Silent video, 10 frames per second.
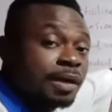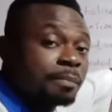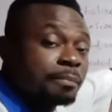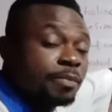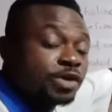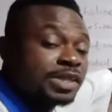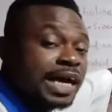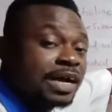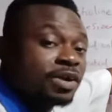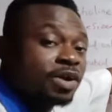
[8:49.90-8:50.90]

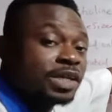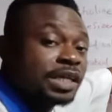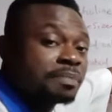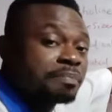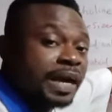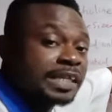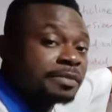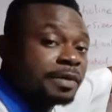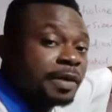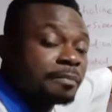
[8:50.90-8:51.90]
Postganglionic
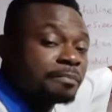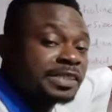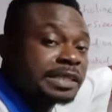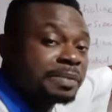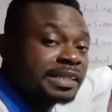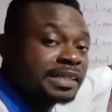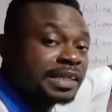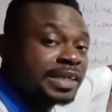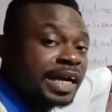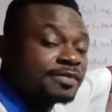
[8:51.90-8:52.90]
sympathetic
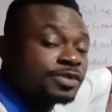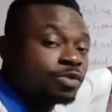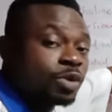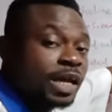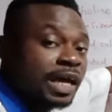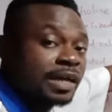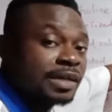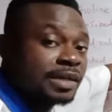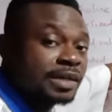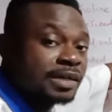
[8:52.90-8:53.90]
nerves to where?
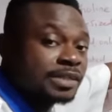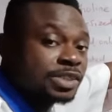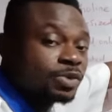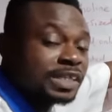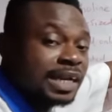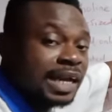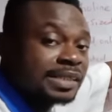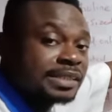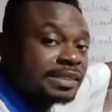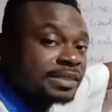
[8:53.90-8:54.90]
Sweat gland.
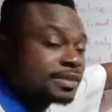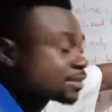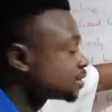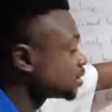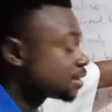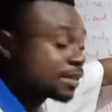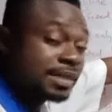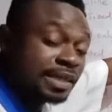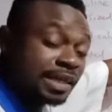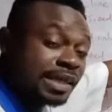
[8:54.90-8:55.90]
In
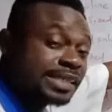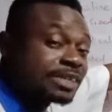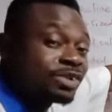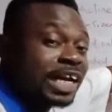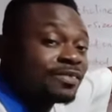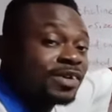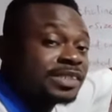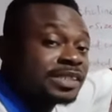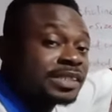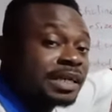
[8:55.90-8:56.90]
the central nervous
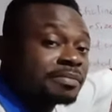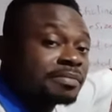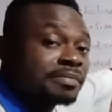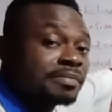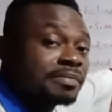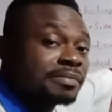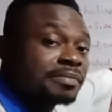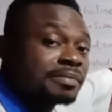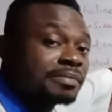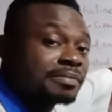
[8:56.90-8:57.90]
system.
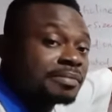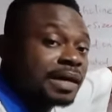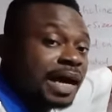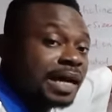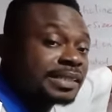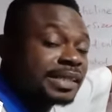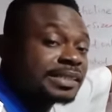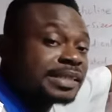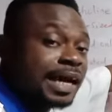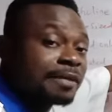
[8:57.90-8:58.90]
At the same
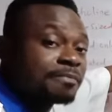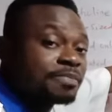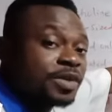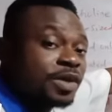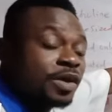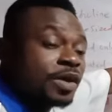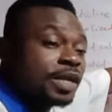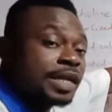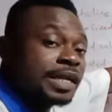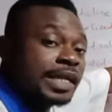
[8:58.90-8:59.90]
time,
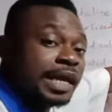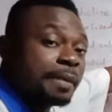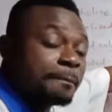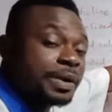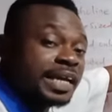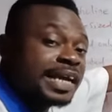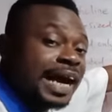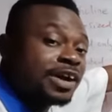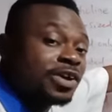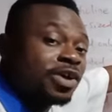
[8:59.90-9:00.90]
the
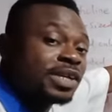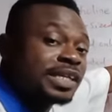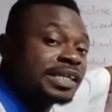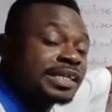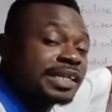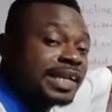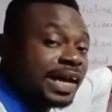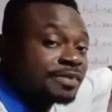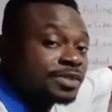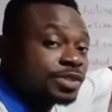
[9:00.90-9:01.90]
preganglionic
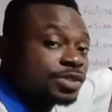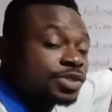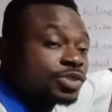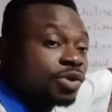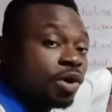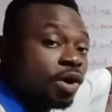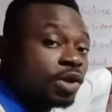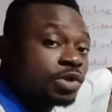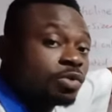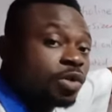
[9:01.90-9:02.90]
nerves to all the
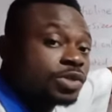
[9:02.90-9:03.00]
what?